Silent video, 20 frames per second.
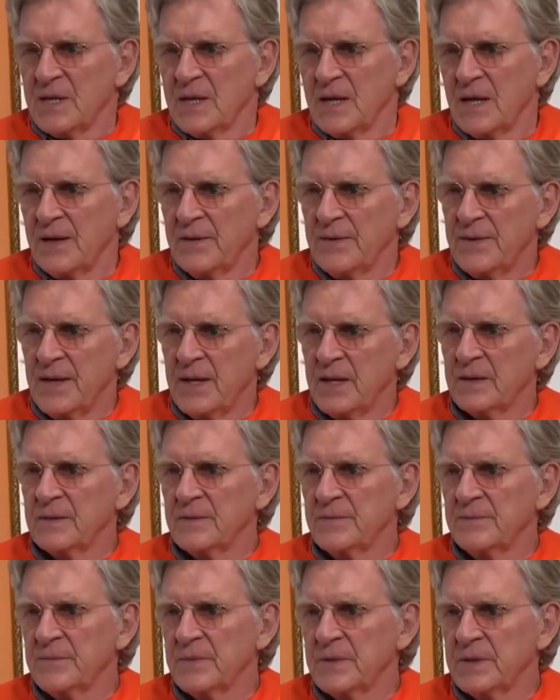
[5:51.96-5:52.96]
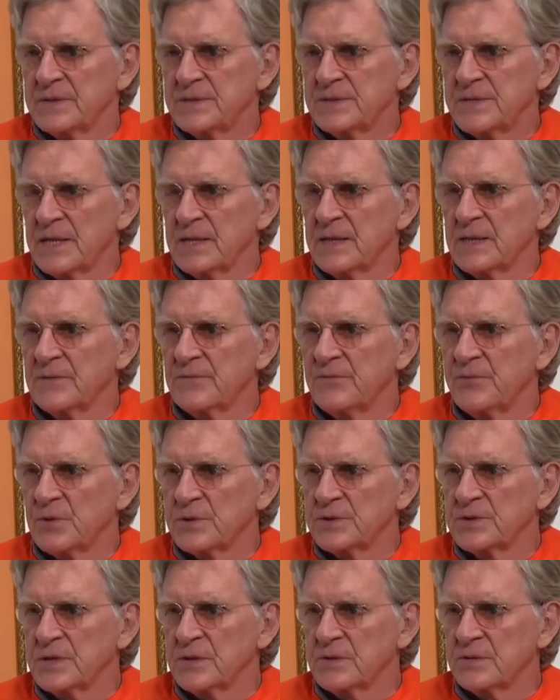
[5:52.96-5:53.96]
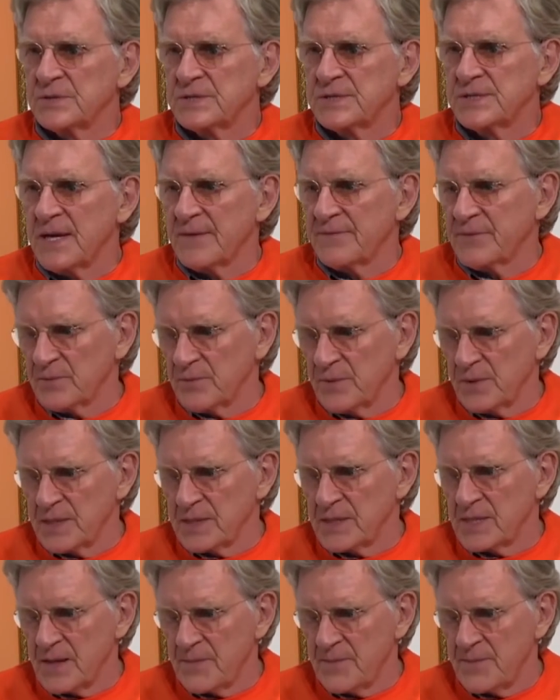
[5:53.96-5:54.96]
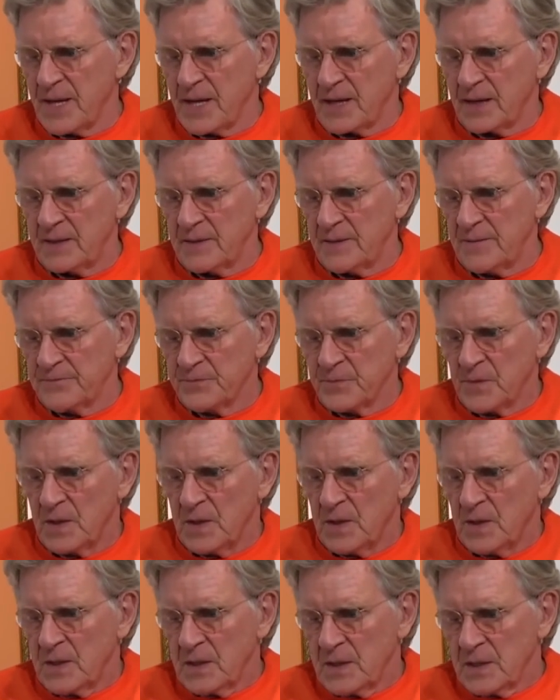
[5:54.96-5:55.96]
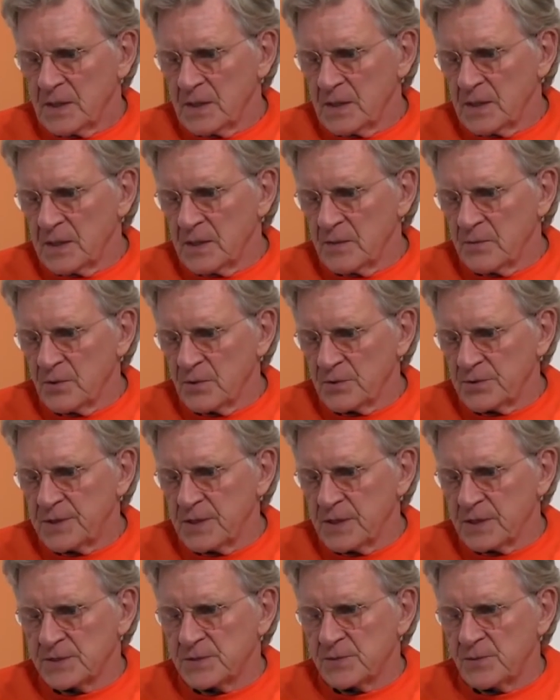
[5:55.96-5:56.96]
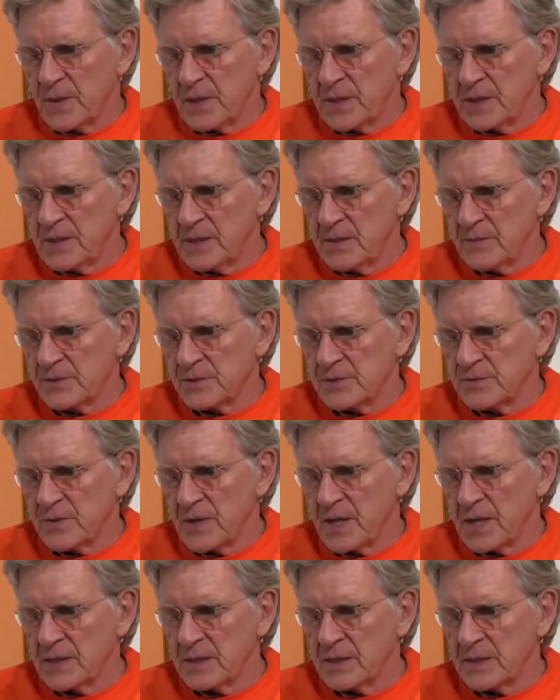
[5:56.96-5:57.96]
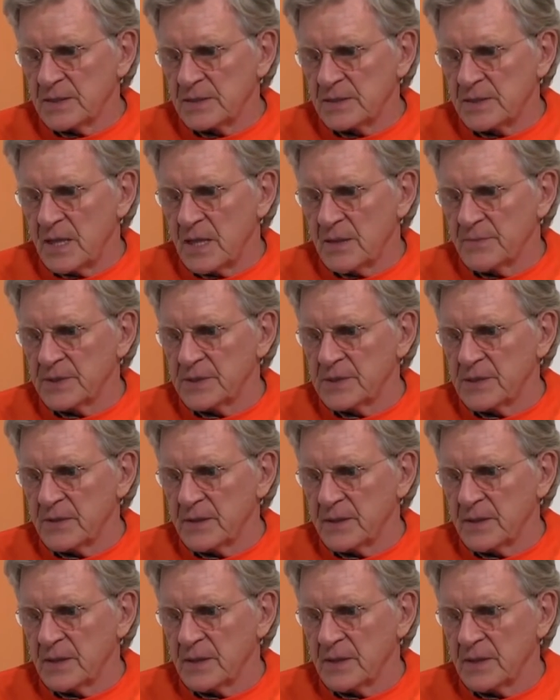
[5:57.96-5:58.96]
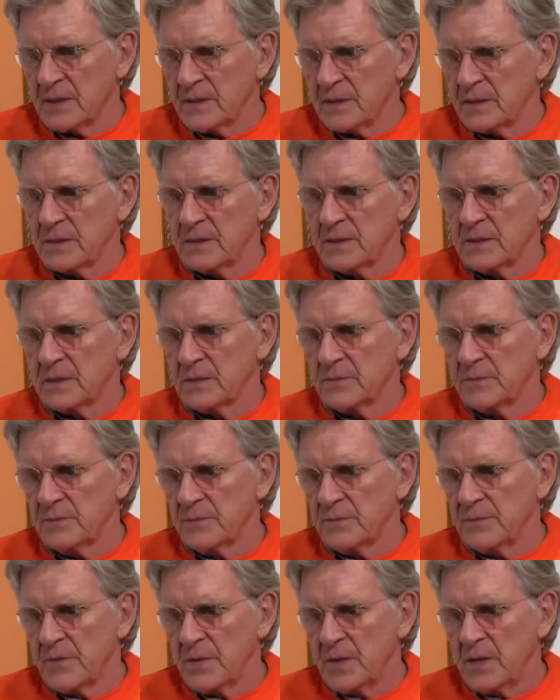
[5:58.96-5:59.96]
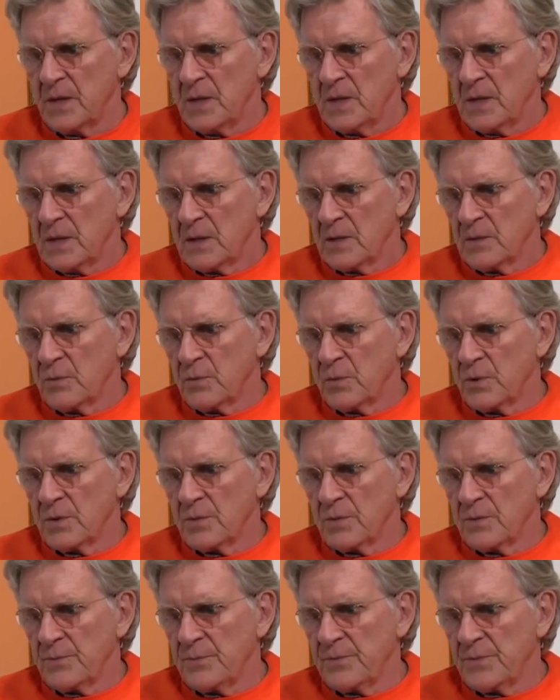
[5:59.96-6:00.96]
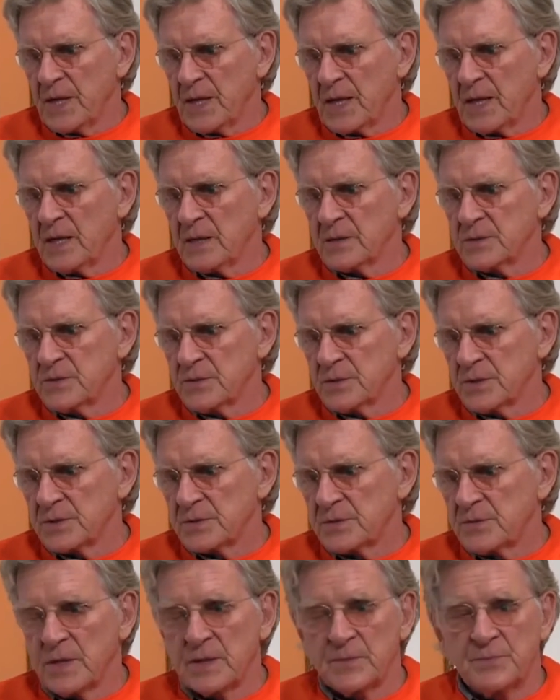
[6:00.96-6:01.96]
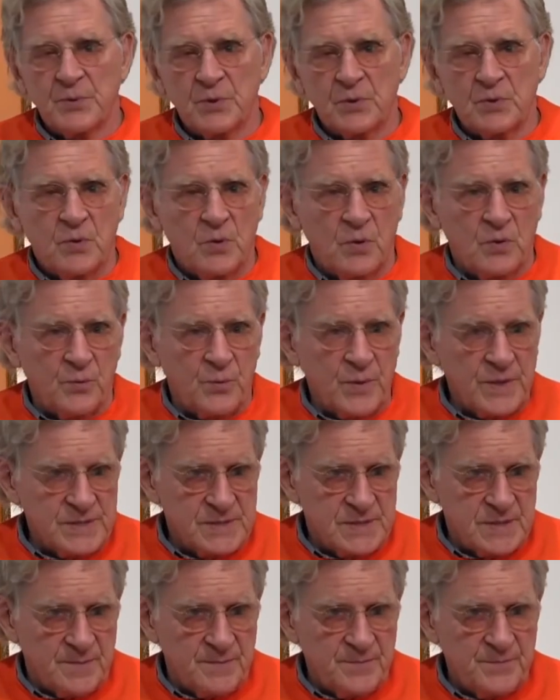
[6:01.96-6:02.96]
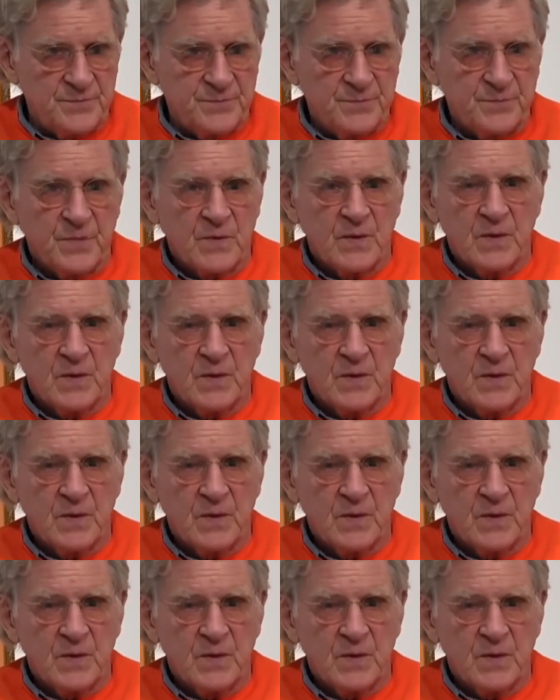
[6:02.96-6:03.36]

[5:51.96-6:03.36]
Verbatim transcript: And then it said in fourteen oh seven, when he came back, he, he wrote this when he was writing his commentary on the Nagarjuna's great book called Wisdom,